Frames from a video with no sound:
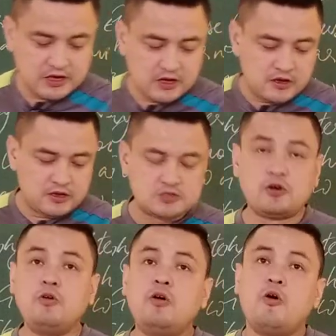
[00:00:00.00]

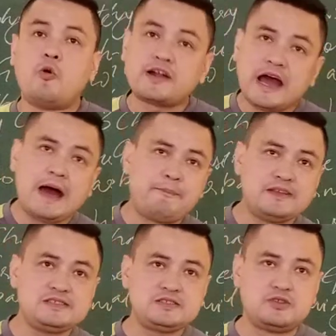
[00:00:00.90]
So what
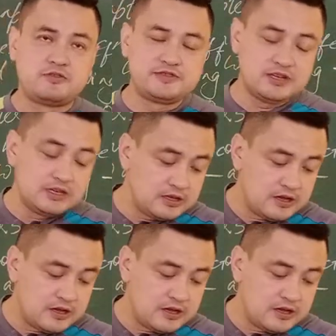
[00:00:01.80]
happens? The result?